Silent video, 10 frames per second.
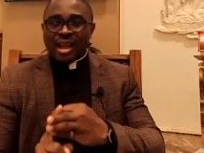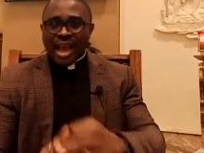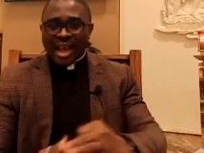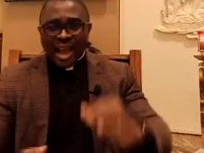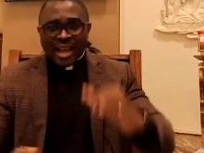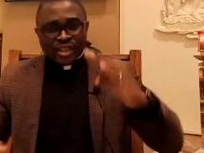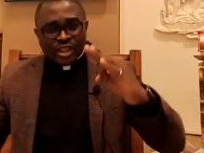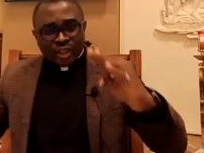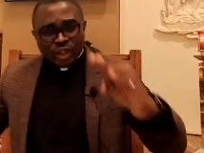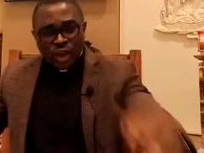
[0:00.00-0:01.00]
And as
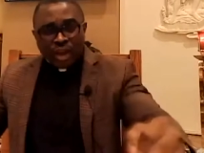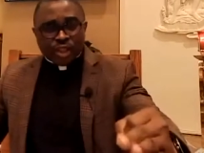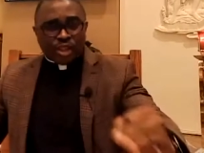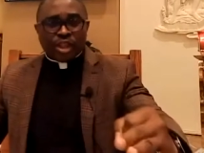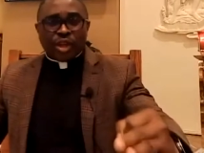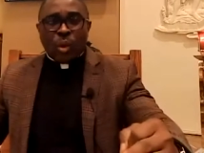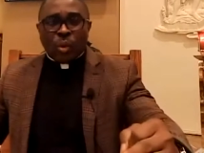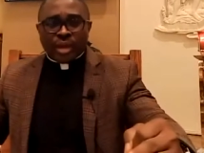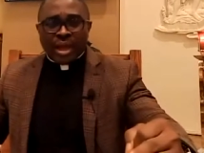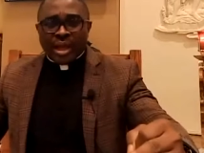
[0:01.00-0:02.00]
she touched the
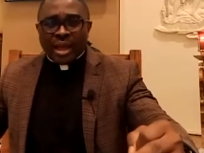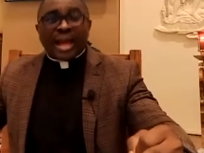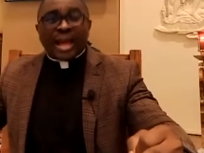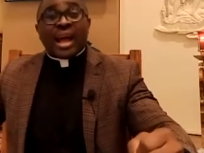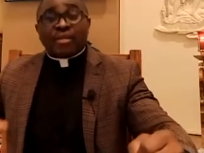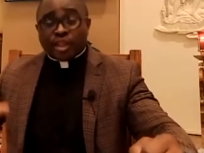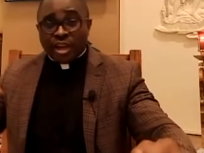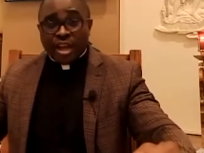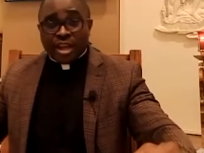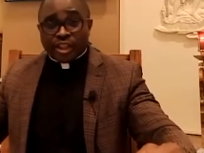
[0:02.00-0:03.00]
Lord, her life
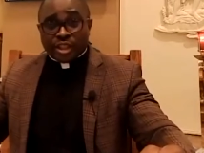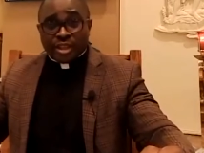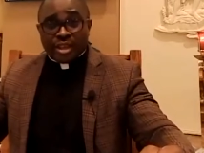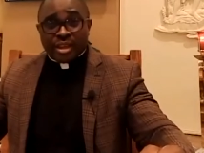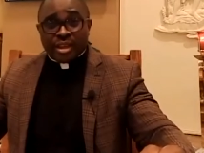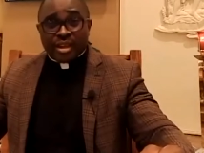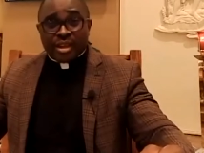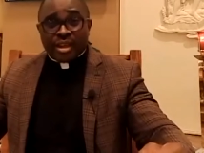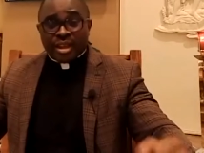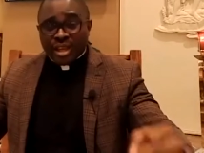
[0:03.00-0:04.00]
changed.
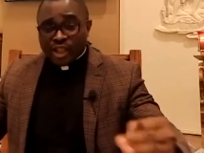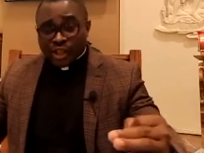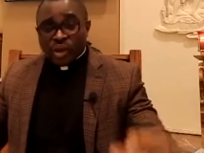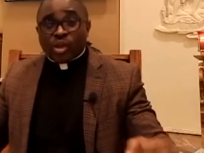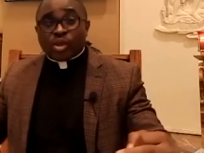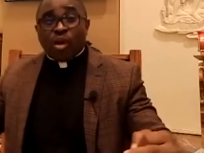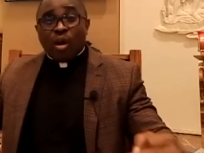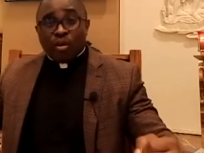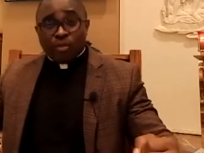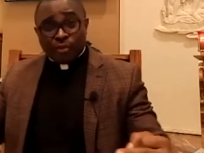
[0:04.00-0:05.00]
The source
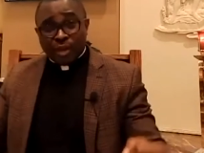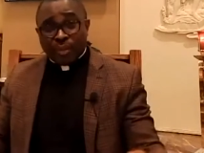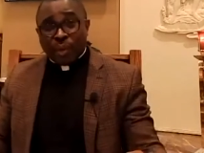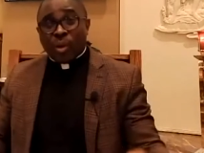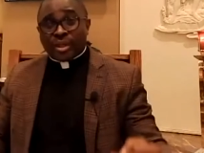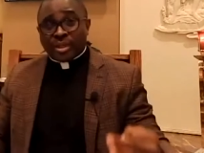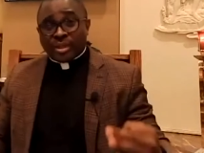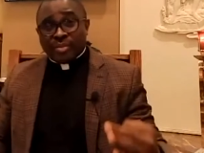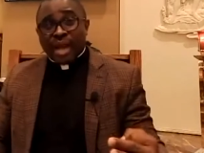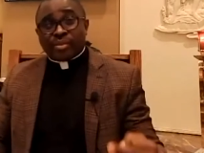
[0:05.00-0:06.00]
of the blood,
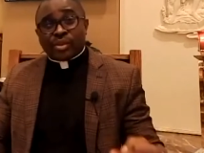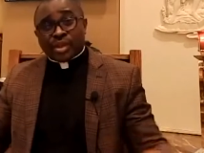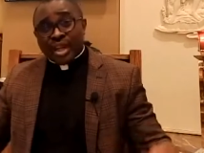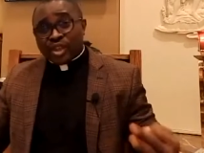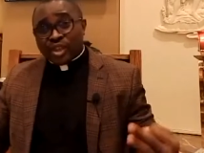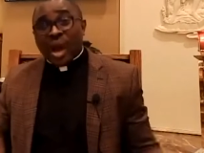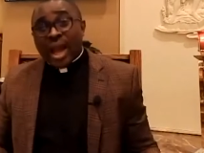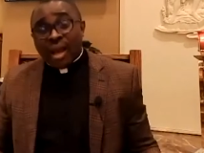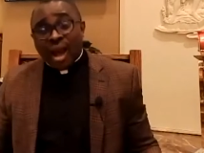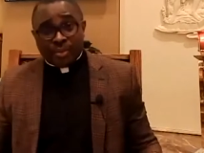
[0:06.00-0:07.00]
the Bible said,
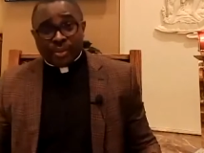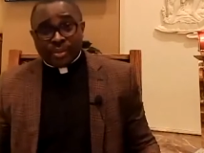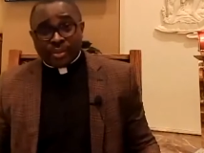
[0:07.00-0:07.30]
dried up.